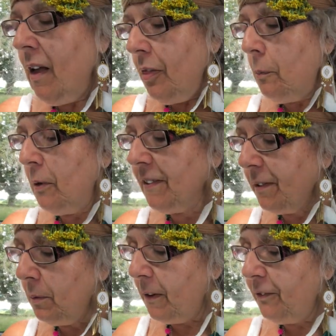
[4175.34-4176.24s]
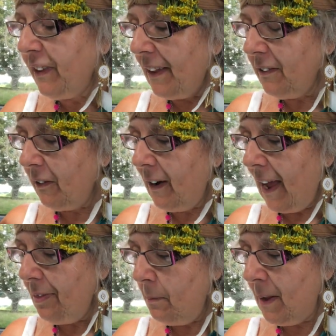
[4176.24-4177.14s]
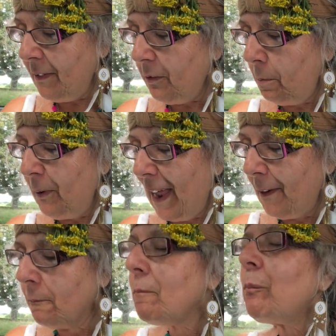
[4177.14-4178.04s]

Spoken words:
The principle of gender and the mental plane.